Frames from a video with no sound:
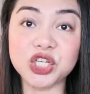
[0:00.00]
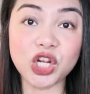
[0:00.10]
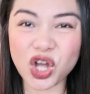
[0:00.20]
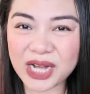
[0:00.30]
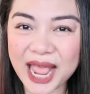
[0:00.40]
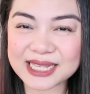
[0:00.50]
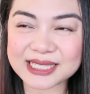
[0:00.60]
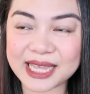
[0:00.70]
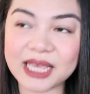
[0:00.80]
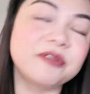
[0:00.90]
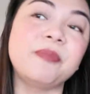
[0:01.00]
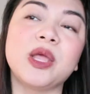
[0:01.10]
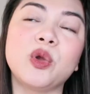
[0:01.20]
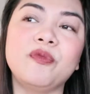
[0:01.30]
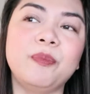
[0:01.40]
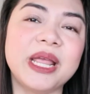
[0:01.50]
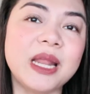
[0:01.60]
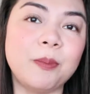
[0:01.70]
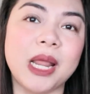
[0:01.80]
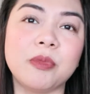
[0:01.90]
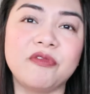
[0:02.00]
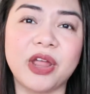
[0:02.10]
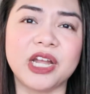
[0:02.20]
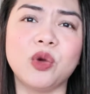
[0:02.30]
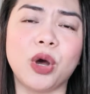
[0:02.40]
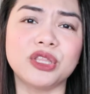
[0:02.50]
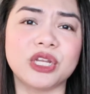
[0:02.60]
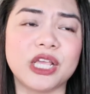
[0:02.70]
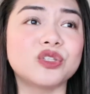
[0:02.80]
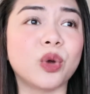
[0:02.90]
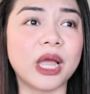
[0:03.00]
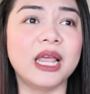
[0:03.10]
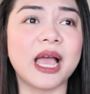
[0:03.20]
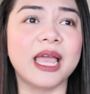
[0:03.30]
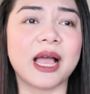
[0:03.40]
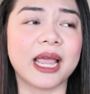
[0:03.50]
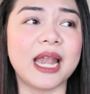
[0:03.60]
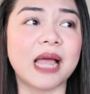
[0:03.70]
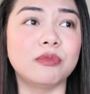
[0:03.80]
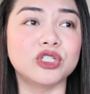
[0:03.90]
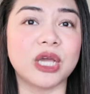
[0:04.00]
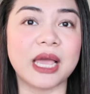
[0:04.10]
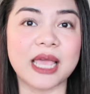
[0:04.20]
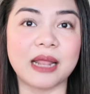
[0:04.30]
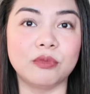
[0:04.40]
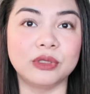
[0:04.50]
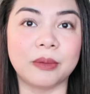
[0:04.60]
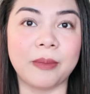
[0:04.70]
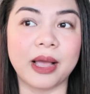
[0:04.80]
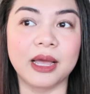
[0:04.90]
siya long-lasting, pero pag in-apply mo, very watery. So, kailangan mo siyang hayaan munang